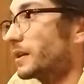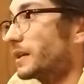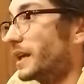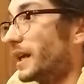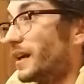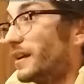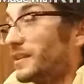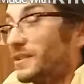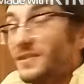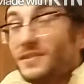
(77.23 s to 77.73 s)

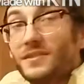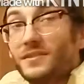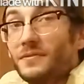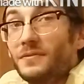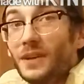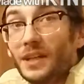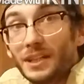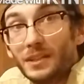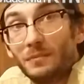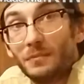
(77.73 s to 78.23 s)
yeah, this is a
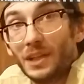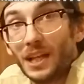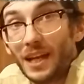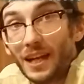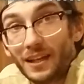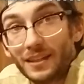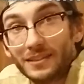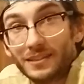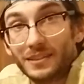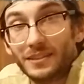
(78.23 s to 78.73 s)
fucking
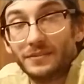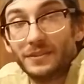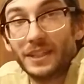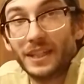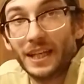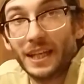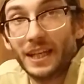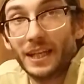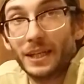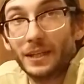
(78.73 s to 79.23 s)
blast of a
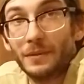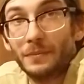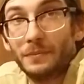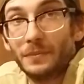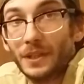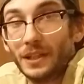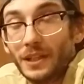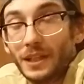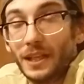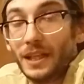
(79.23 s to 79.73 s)

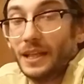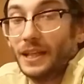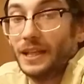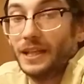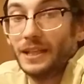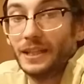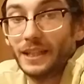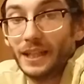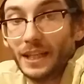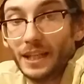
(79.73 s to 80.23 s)
game.
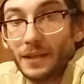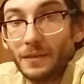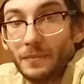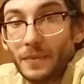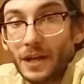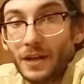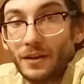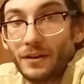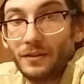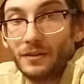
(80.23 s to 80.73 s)
It
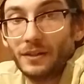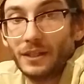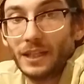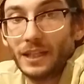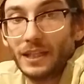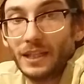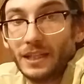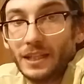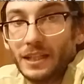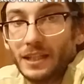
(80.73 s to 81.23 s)
came out
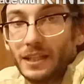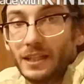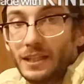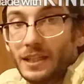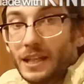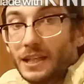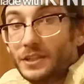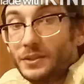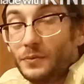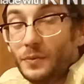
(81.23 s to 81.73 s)

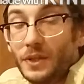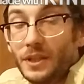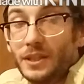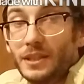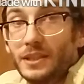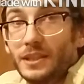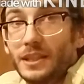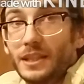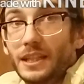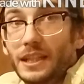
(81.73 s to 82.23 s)
in
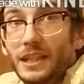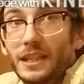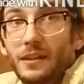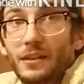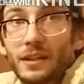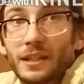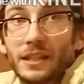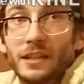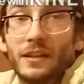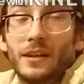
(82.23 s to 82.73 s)
91
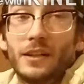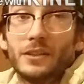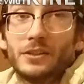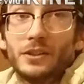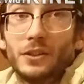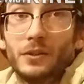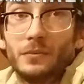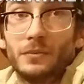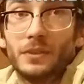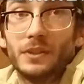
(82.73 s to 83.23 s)
in
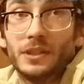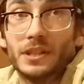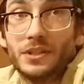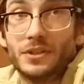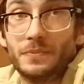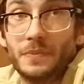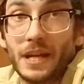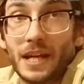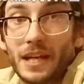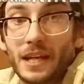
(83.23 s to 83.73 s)
October in
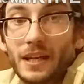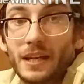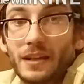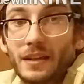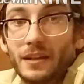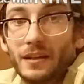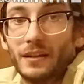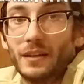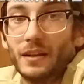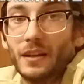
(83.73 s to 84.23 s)

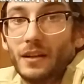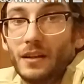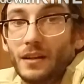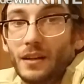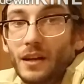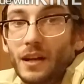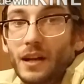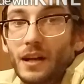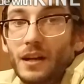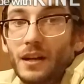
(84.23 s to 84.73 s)
Japan,
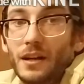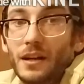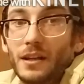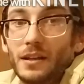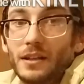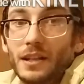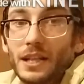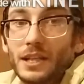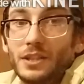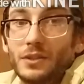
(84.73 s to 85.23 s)

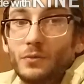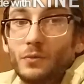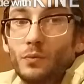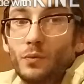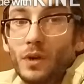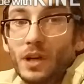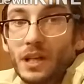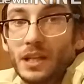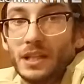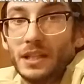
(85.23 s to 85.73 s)

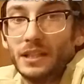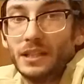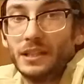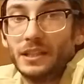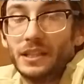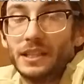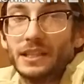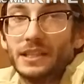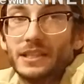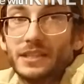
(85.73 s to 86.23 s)
91
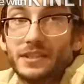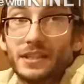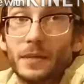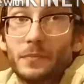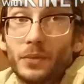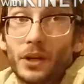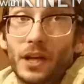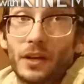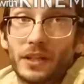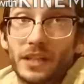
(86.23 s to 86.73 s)
in
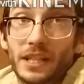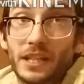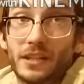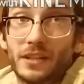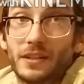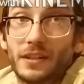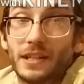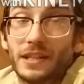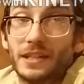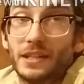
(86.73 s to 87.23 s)
December out
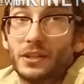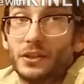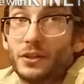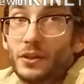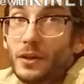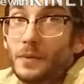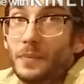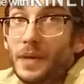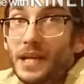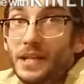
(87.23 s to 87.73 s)
here, and then
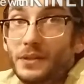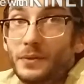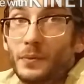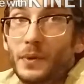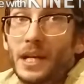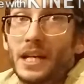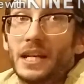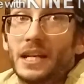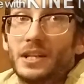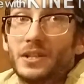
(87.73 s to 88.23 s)
Europe had to
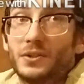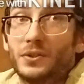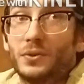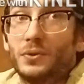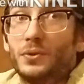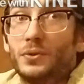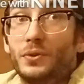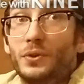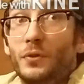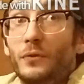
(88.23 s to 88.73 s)
wait
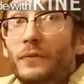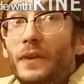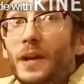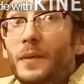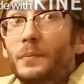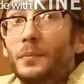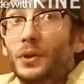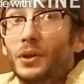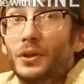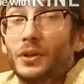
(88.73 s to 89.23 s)
until
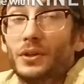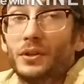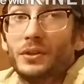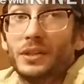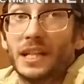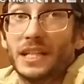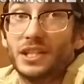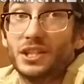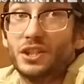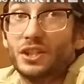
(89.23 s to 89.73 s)
November
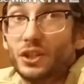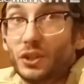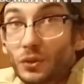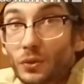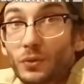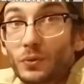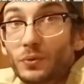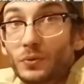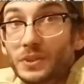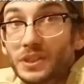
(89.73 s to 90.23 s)

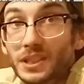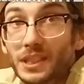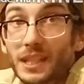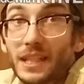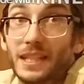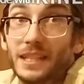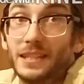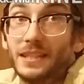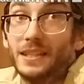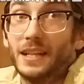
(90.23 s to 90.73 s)
92 to
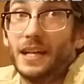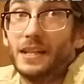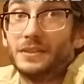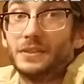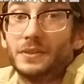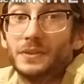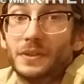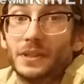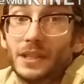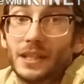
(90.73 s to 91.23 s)
get it,
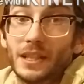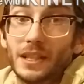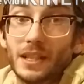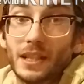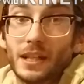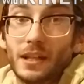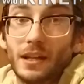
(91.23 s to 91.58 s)
actually.